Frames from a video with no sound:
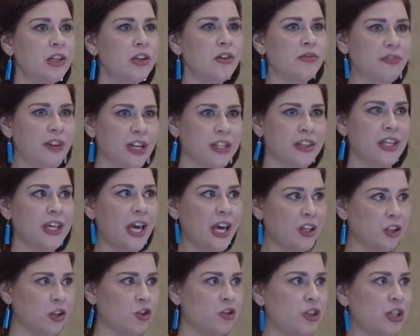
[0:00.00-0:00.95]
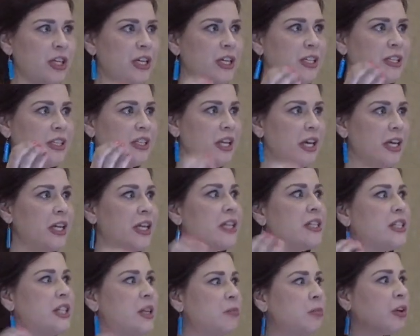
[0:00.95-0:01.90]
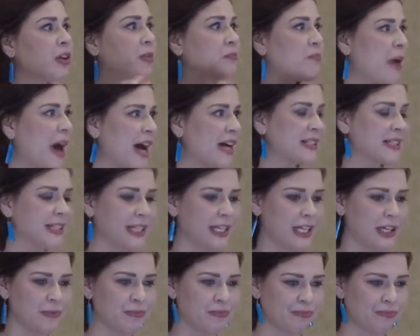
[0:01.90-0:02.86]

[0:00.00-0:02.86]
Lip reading: affect the energy in a deeper capacity.